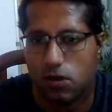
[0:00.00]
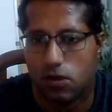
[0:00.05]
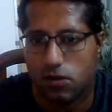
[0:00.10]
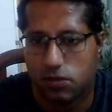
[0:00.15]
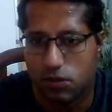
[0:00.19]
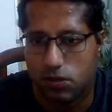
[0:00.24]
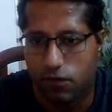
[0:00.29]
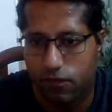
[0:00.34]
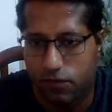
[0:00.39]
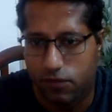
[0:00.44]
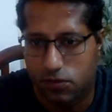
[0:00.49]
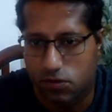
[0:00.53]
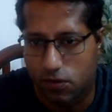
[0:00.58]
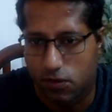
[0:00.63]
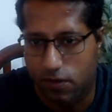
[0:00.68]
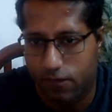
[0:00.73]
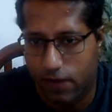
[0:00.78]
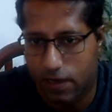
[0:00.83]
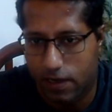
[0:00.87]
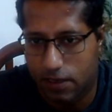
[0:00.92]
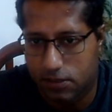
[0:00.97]
So
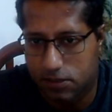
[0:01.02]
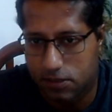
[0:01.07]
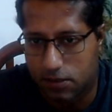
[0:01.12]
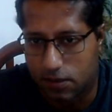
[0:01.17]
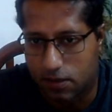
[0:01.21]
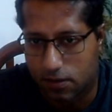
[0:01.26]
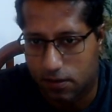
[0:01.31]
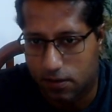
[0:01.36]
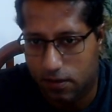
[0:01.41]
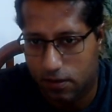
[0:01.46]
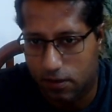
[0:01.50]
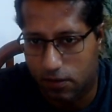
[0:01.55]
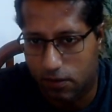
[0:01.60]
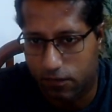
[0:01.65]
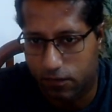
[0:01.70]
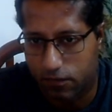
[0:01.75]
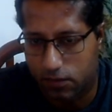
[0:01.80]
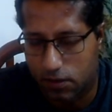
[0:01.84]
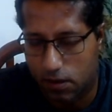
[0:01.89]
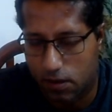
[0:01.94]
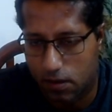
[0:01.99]
if I consider the
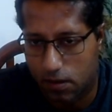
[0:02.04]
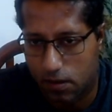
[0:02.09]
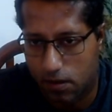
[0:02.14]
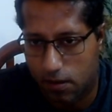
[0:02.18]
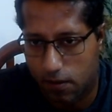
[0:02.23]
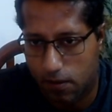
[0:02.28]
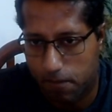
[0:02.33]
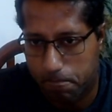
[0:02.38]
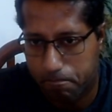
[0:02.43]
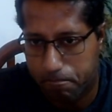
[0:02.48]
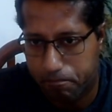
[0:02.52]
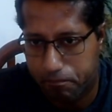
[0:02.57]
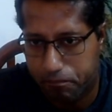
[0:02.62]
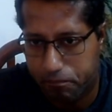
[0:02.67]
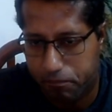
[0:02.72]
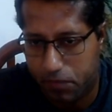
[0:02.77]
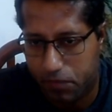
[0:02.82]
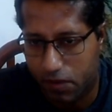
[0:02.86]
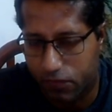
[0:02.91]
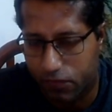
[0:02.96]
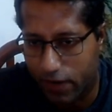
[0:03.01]

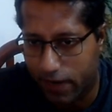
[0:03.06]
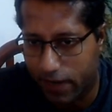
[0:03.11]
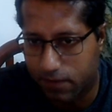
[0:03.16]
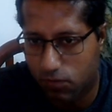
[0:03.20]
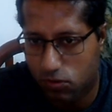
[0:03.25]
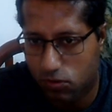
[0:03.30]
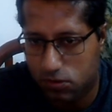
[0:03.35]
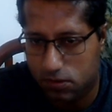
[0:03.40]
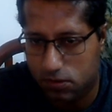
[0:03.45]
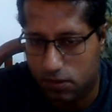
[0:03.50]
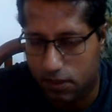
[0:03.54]
rightmost,